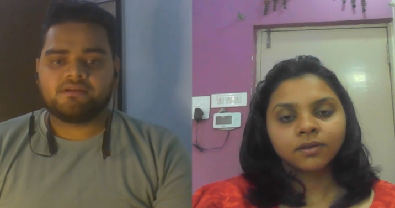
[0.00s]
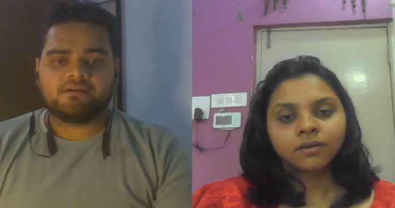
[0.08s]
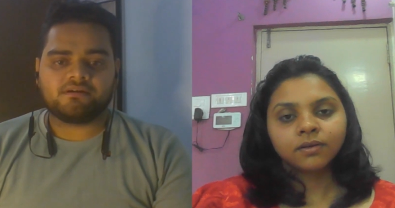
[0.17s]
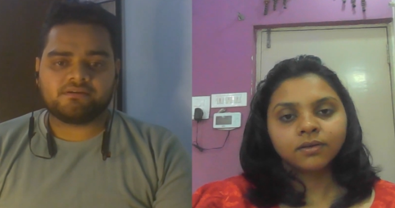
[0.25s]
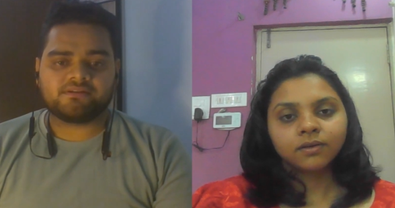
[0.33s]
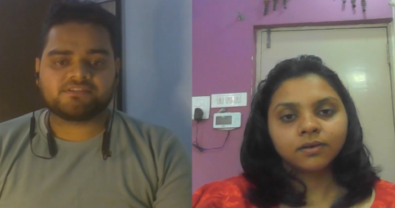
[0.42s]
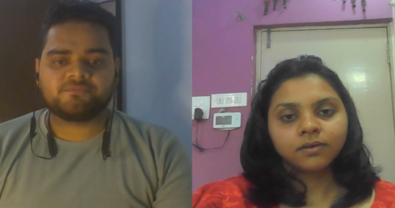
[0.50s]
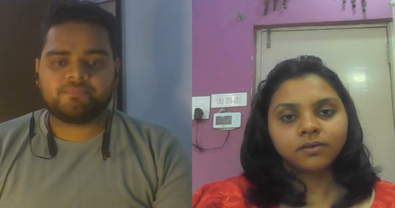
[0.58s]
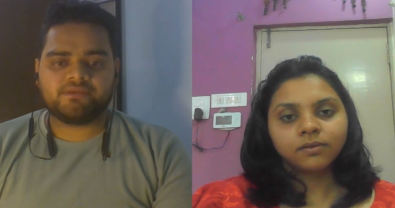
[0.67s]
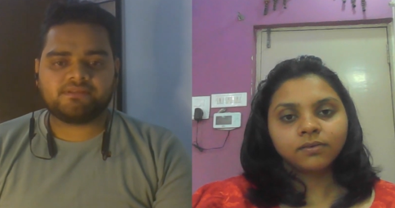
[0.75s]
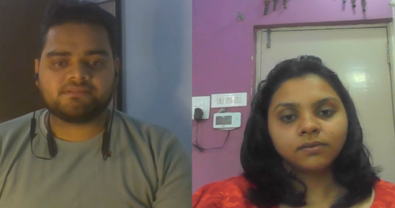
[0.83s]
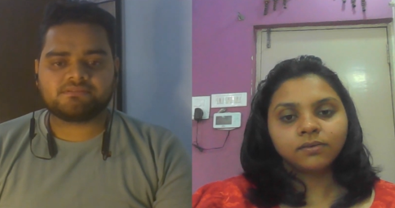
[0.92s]
Speaker 1: her
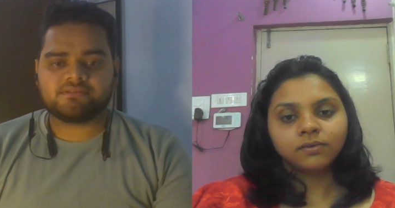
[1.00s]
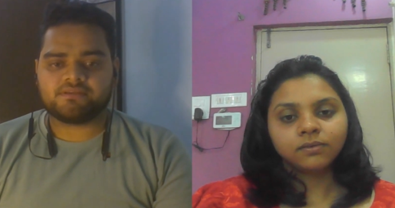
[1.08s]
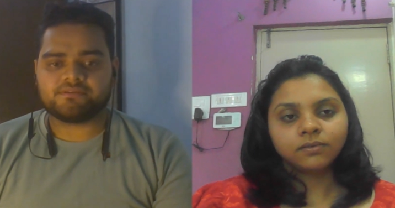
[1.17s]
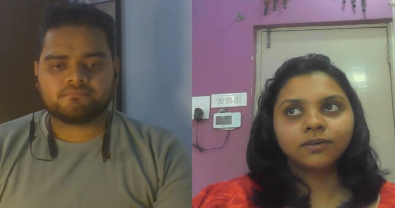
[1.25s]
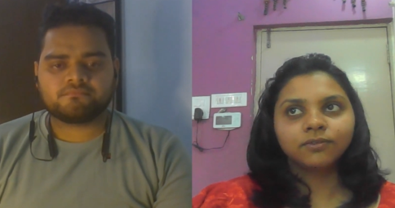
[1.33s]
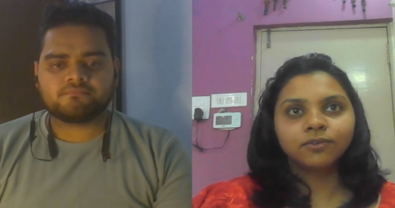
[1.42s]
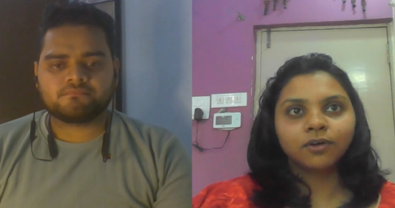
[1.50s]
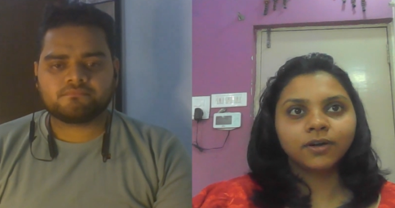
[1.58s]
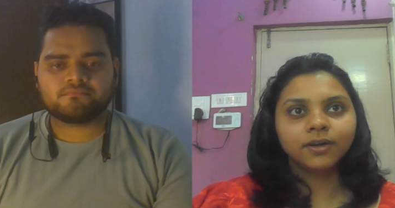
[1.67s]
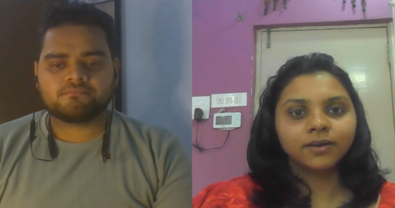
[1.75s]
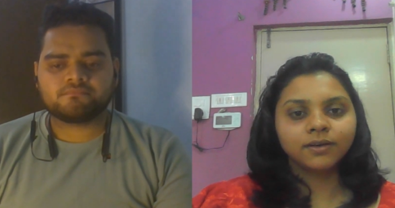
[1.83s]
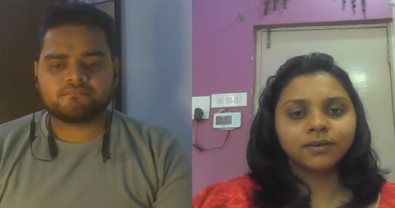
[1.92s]
experience here.
Speaker 2: What
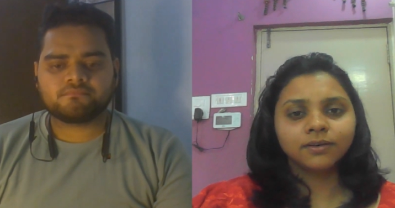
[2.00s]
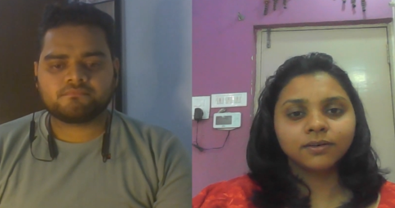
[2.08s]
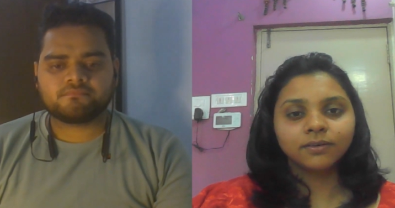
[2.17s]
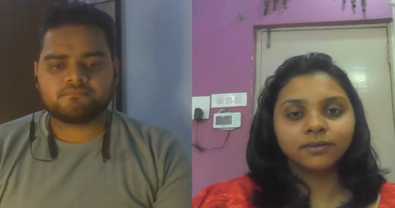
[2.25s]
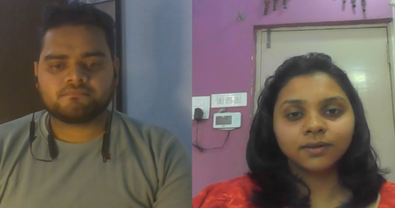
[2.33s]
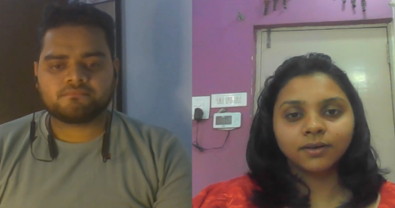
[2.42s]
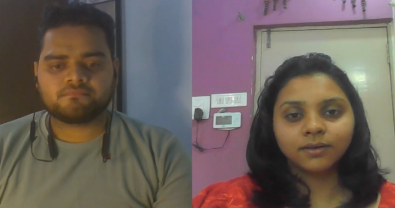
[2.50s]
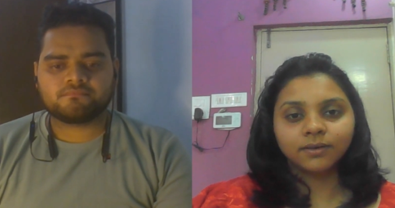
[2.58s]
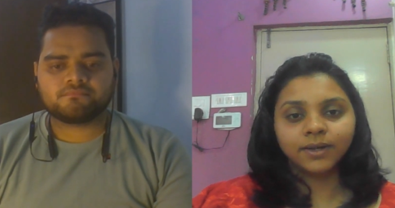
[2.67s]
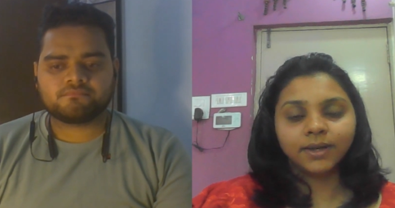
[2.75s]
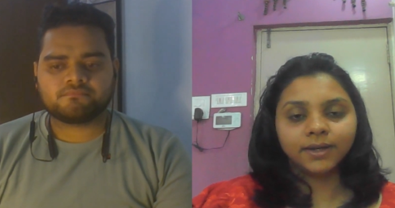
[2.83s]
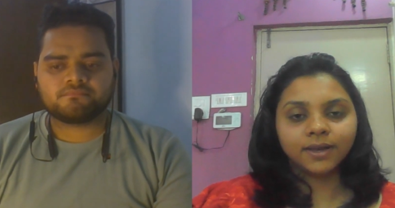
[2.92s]
uh,
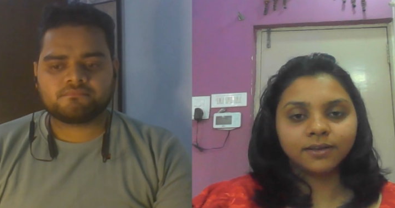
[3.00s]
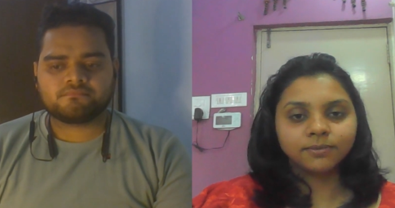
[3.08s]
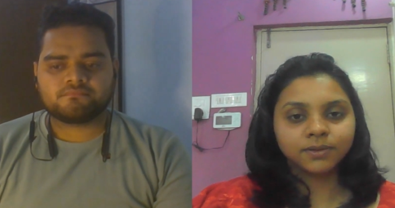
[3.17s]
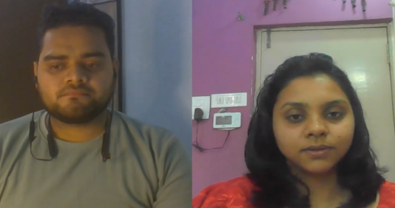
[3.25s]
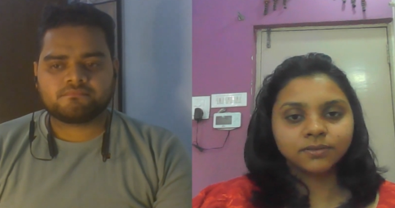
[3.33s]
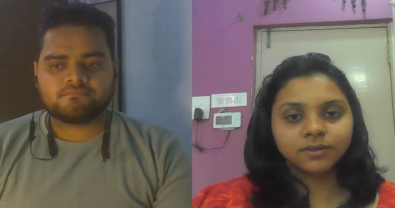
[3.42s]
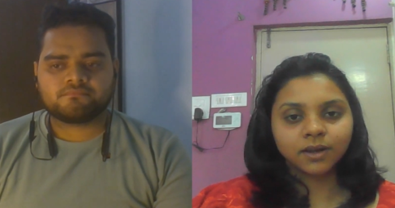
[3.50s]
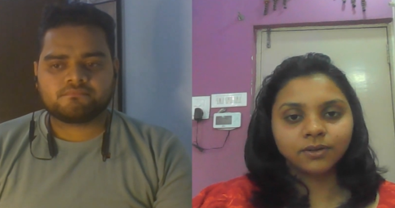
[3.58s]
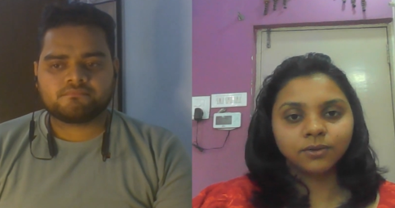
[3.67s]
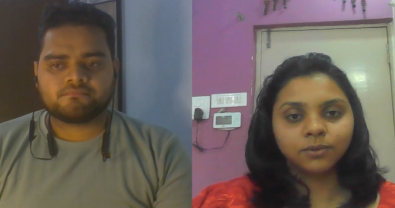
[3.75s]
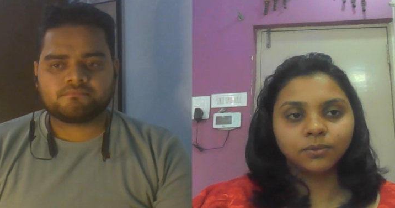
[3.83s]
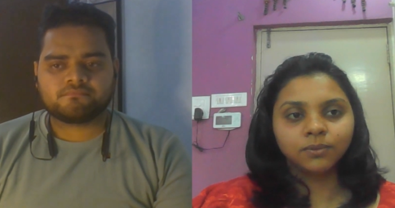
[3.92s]
data experience can
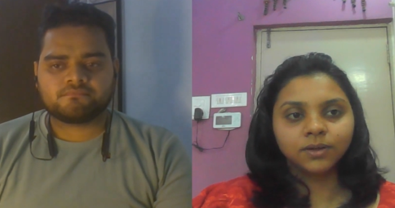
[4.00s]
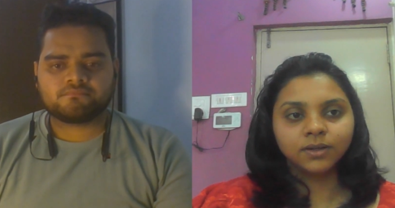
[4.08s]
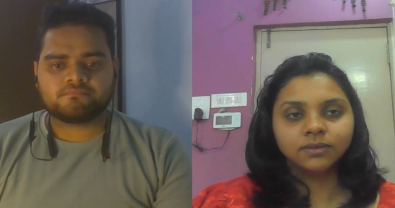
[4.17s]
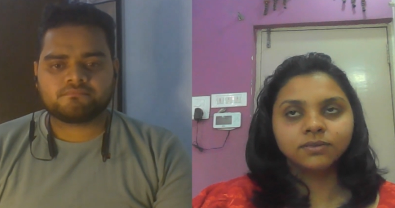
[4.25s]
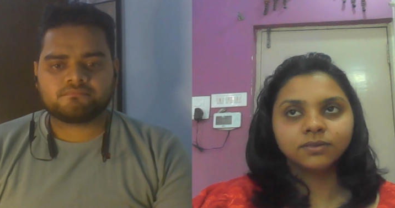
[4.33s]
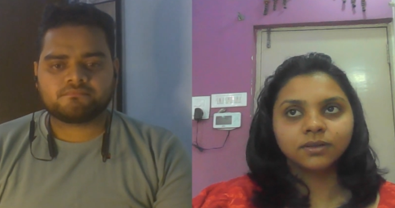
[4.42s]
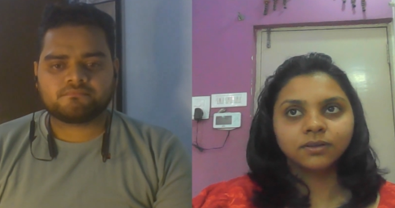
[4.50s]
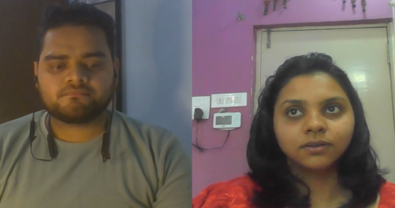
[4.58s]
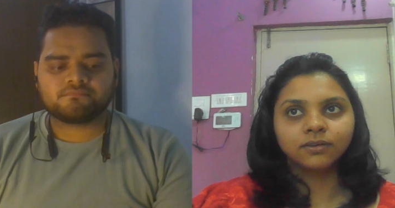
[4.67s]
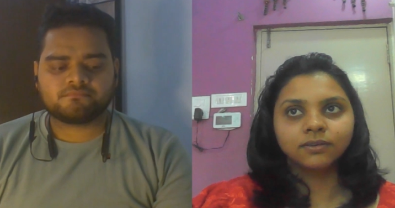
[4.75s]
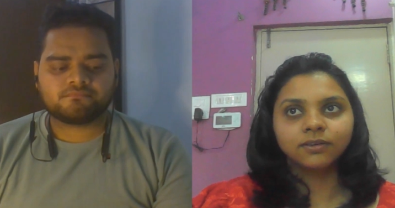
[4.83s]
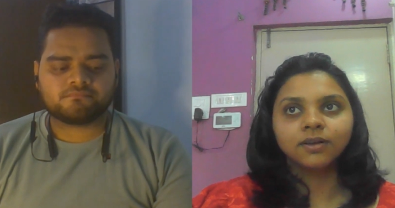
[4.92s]
do is, uh,
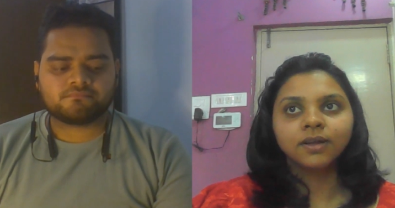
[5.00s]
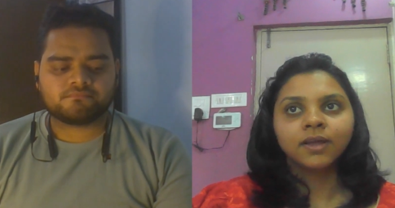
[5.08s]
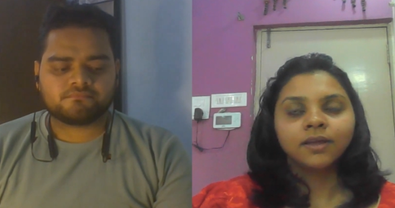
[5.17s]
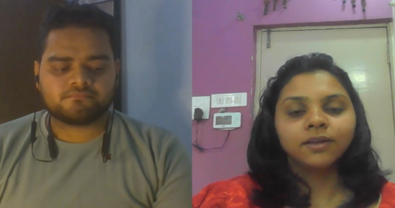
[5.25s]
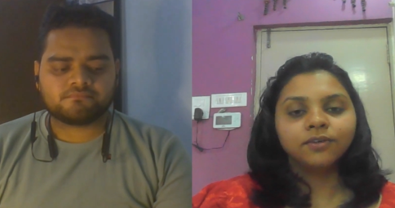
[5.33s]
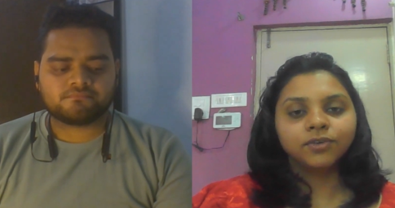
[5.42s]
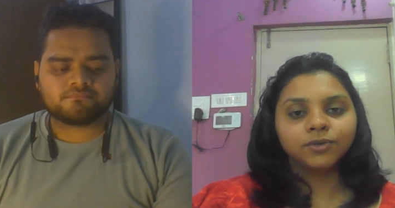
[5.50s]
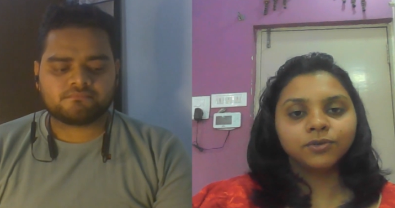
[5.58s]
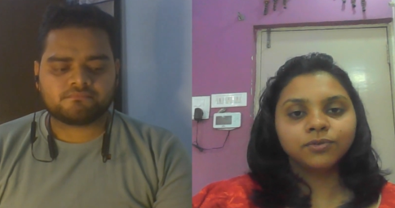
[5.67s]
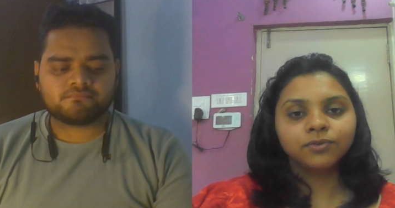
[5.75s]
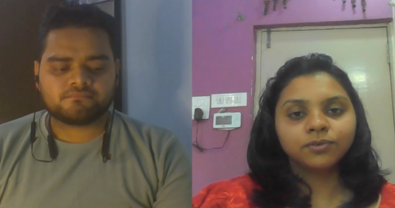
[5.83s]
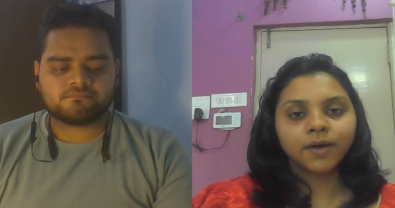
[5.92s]
if you
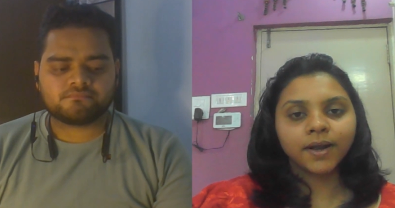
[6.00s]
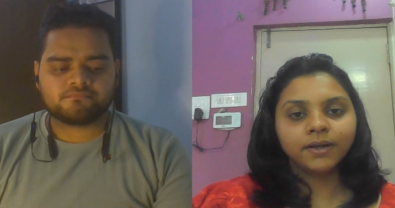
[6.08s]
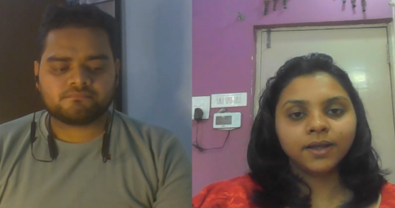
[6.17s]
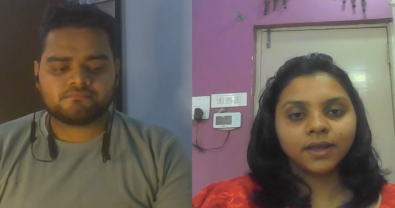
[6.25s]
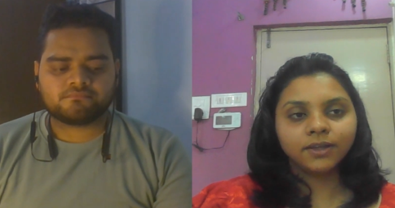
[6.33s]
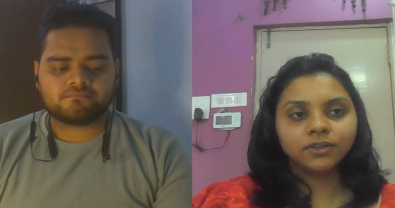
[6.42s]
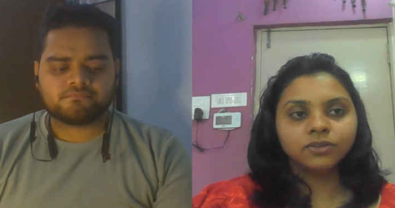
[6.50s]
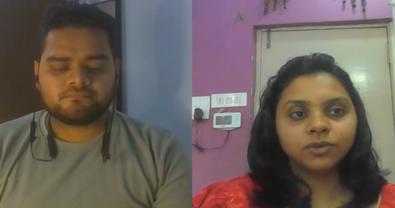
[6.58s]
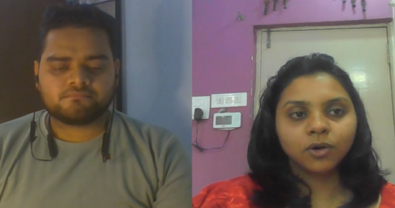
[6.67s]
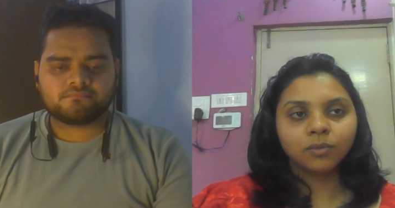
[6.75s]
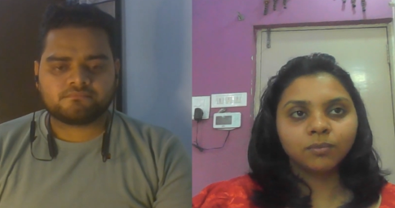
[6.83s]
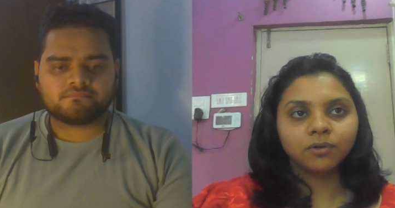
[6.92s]
find any job
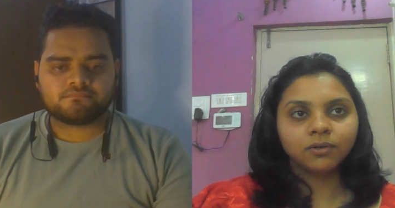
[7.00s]
on